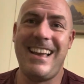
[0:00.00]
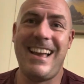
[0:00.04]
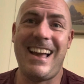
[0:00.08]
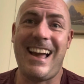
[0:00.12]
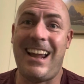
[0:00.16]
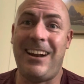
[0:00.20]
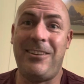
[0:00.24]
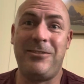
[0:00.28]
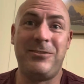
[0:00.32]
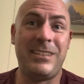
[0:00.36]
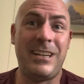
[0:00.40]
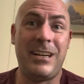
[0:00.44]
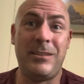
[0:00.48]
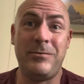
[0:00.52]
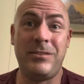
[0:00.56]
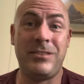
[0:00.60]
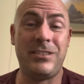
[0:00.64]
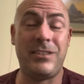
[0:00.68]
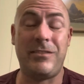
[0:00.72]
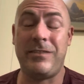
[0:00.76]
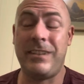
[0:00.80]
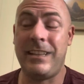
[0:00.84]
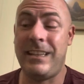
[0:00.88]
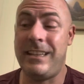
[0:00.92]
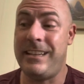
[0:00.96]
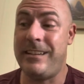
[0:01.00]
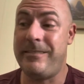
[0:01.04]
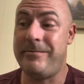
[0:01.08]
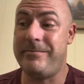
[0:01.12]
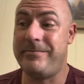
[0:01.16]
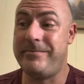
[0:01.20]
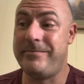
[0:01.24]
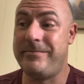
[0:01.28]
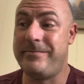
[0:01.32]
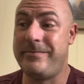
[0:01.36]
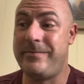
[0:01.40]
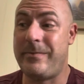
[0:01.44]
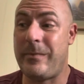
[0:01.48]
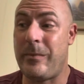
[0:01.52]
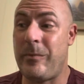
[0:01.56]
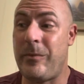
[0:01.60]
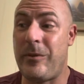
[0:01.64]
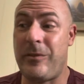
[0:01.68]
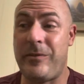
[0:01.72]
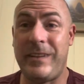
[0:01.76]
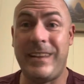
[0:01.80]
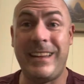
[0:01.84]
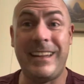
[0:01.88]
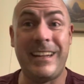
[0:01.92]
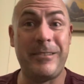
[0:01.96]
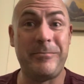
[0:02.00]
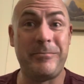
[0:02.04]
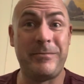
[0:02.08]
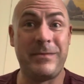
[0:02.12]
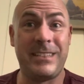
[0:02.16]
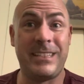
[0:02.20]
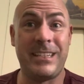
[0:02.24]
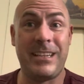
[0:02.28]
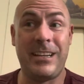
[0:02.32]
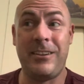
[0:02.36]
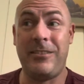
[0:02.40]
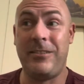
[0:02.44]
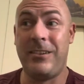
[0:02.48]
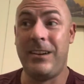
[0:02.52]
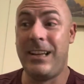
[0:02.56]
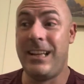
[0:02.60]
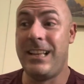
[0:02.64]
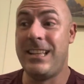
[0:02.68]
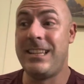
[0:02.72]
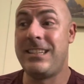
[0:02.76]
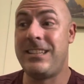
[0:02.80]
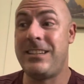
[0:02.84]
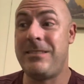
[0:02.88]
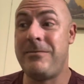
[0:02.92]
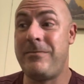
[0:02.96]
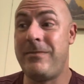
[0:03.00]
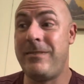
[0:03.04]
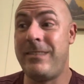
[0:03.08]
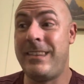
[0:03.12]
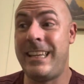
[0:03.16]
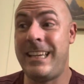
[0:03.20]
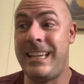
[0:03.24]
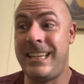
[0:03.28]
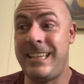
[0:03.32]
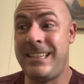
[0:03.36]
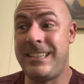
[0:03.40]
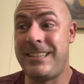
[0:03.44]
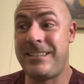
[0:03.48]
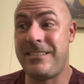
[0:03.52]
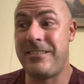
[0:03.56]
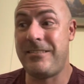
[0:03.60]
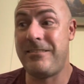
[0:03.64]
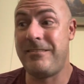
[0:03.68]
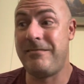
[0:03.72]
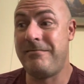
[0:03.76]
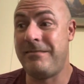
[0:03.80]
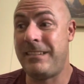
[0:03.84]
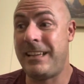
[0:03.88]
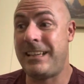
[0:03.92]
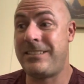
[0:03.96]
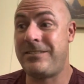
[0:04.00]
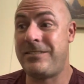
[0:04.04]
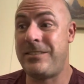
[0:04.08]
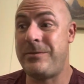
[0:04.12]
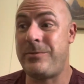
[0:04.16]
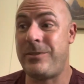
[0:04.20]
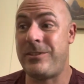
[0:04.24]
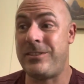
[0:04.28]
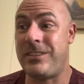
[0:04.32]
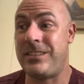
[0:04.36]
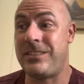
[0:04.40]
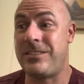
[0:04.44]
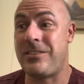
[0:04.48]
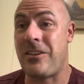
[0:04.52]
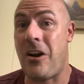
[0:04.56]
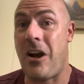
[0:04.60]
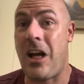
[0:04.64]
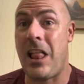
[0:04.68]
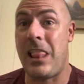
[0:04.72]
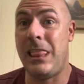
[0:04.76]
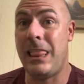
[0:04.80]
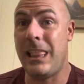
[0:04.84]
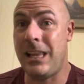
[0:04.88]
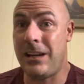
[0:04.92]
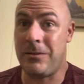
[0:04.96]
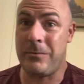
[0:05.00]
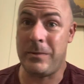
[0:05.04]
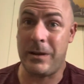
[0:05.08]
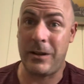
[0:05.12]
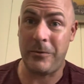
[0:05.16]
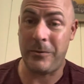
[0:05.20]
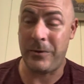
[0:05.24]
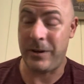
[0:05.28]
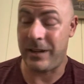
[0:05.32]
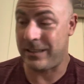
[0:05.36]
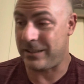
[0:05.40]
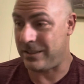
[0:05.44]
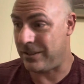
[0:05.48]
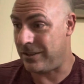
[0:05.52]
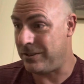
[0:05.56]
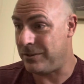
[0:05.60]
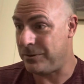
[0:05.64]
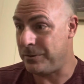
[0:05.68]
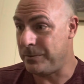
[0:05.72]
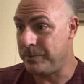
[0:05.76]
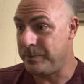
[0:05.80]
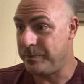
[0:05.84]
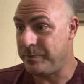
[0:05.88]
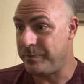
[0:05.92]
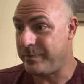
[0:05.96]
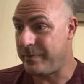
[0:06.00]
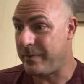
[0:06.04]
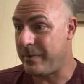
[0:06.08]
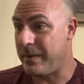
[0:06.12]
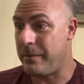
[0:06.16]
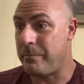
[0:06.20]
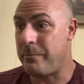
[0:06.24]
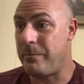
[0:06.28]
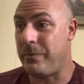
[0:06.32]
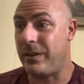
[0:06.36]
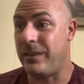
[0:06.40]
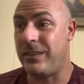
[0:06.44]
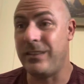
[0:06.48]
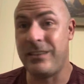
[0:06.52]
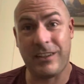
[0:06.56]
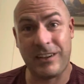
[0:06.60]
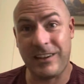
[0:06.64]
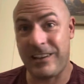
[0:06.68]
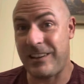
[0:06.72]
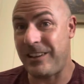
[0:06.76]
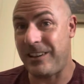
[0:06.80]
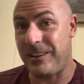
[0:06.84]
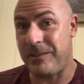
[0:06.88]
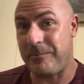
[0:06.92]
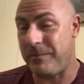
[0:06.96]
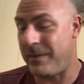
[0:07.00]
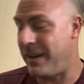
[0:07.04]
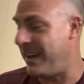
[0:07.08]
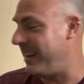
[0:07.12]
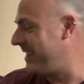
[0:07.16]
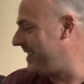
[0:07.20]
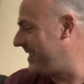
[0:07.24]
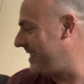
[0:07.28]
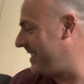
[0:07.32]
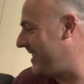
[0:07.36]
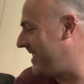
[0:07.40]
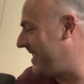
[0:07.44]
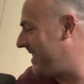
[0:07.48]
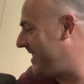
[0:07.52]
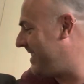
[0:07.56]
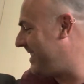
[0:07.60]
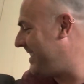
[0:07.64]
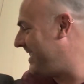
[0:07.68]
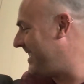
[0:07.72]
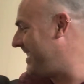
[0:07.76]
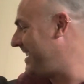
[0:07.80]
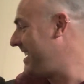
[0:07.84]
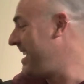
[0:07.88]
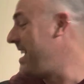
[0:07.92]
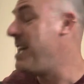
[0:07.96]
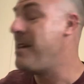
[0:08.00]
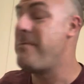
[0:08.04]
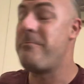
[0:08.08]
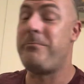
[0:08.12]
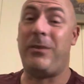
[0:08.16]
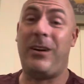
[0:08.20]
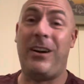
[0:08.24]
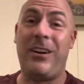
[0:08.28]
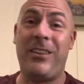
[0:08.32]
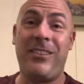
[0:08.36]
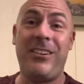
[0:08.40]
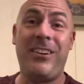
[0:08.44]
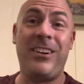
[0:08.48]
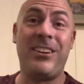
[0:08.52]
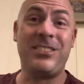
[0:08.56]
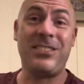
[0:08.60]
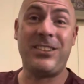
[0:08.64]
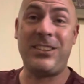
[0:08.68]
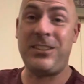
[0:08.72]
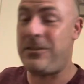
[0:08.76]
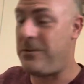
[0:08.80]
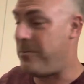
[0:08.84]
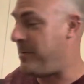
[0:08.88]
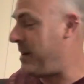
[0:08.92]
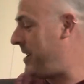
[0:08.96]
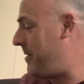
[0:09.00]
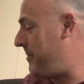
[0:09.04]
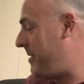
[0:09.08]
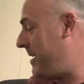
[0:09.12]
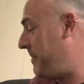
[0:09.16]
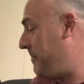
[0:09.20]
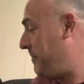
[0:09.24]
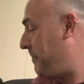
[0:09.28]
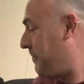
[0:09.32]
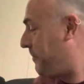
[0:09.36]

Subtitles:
And I was like, I'm just not feeling it. I'm not feeling it. So these next three projects got a little bit of work done to them, but not a lot. But I thought I'd show you them anyway.